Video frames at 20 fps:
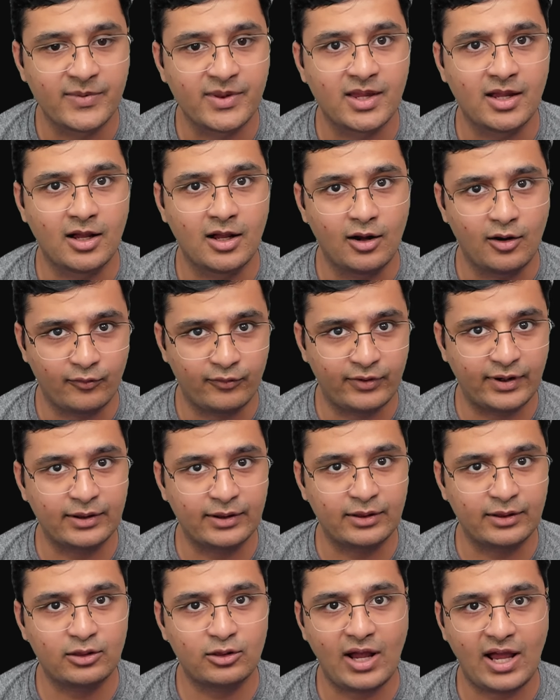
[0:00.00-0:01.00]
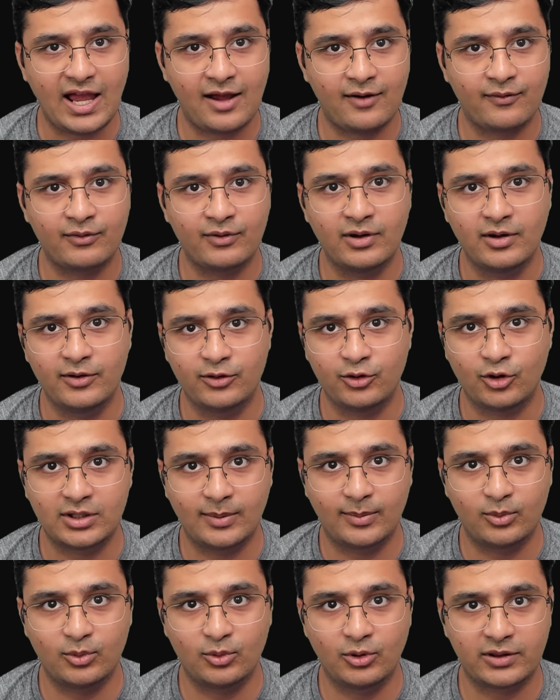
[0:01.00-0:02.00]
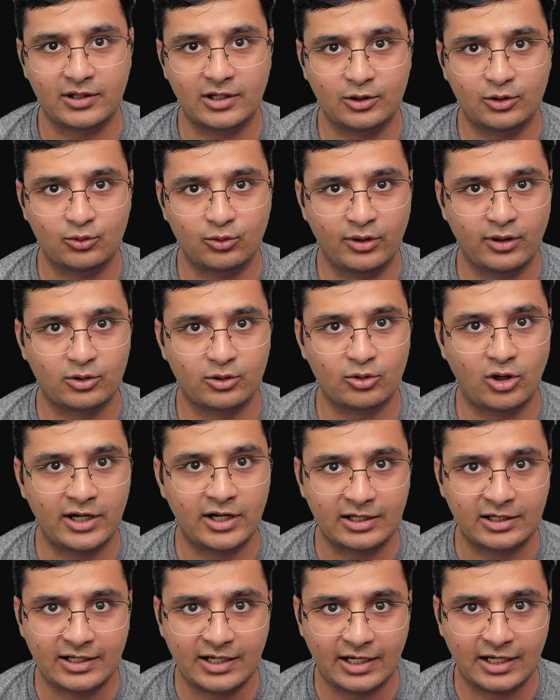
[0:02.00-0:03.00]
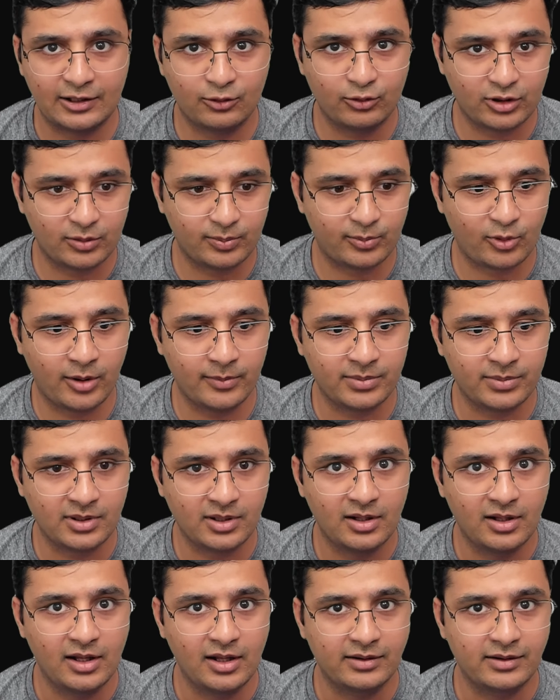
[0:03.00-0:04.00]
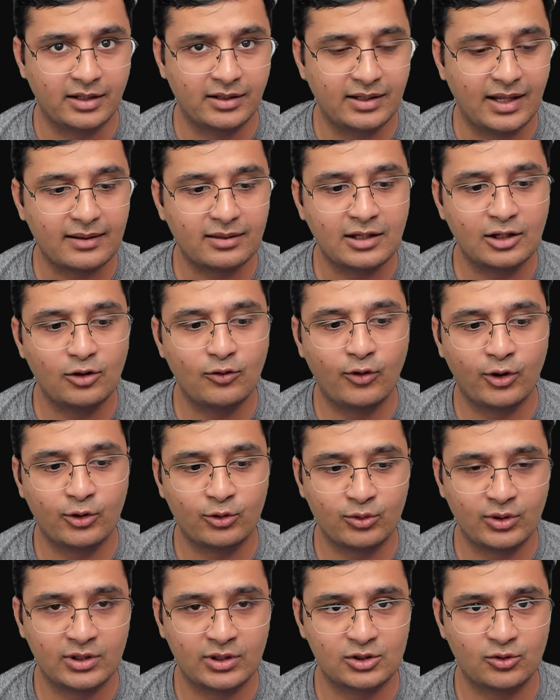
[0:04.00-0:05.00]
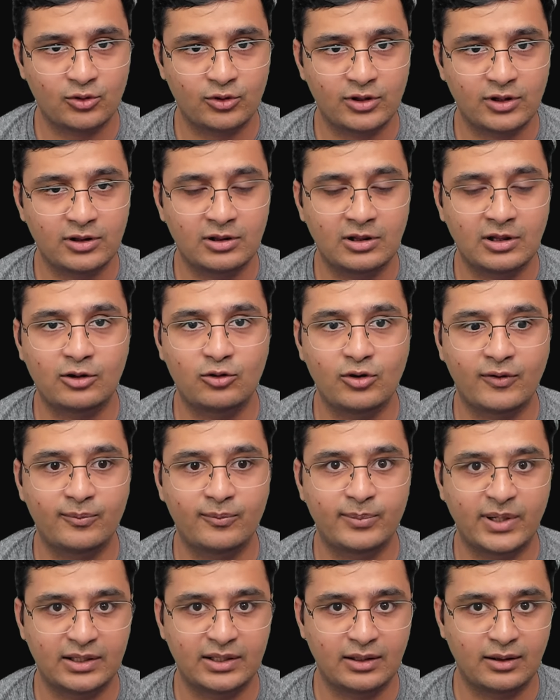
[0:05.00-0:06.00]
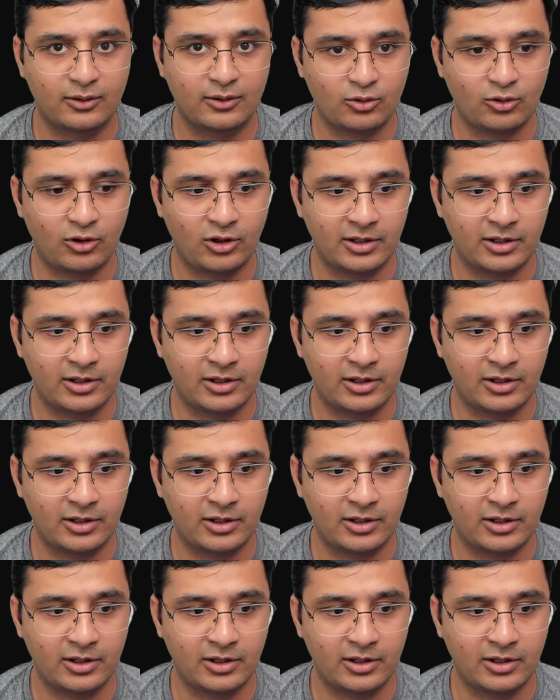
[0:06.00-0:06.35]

Once you have your WSL2 installed and get into this prompt, the next thing you want to ensure is that you have Bun installed.